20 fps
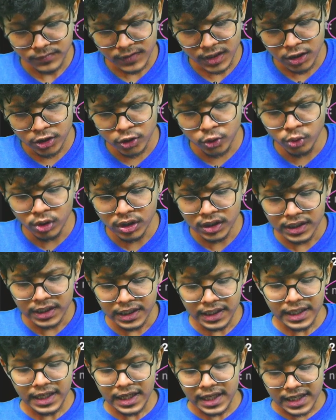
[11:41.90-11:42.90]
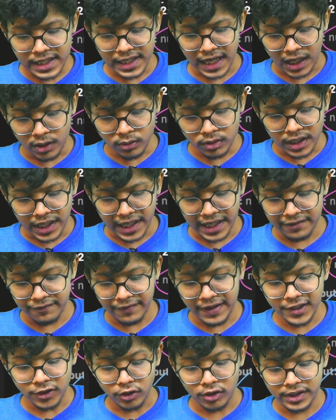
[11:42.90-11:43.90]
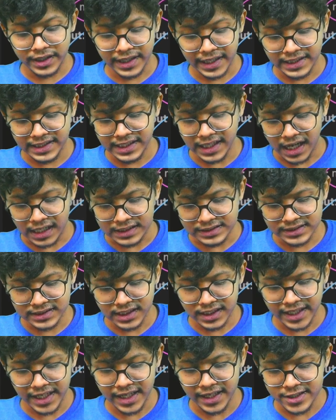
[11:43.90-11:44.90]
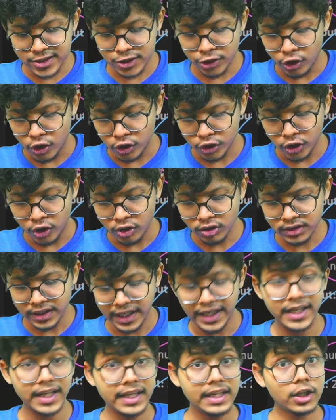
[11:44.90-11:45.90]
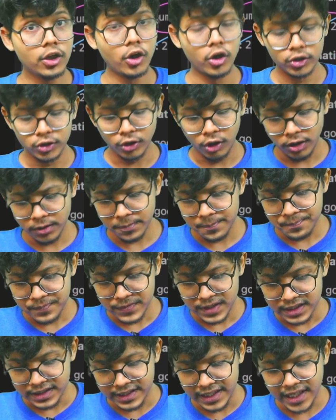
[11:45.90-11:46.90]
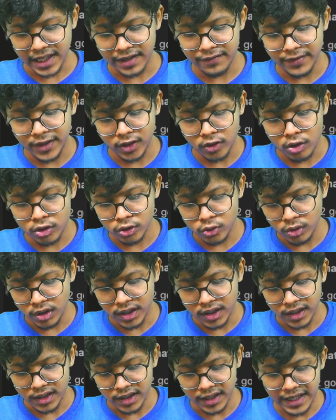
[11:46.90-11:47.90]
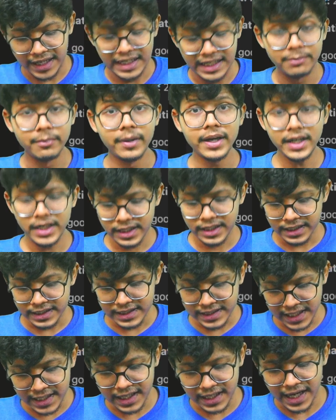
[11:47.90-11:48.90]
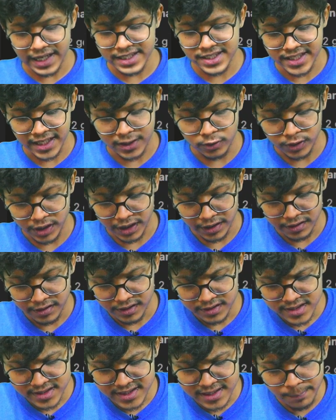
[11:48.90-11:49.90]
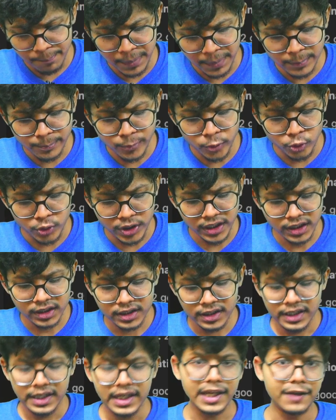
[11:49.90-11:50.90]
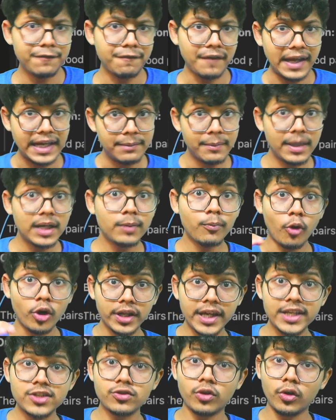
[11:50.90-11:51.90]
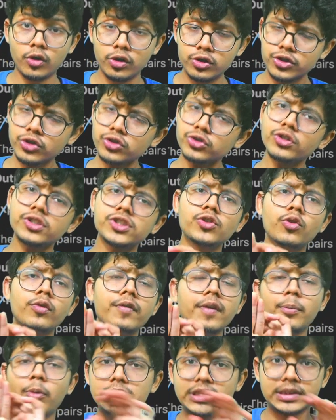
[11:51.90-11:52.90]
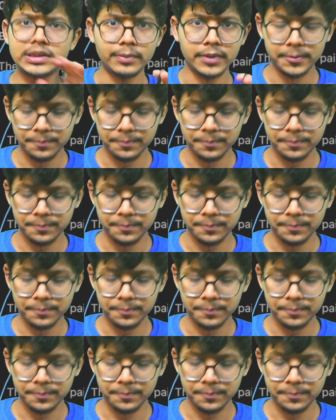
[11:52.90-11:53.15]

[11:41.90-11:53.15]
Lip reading: Cool. Now I went on and get the answer. Again, it is long. Then I went on to element. Then I check, okay, simple pruning. If element mod k is not equal to 0, so it's no way possible.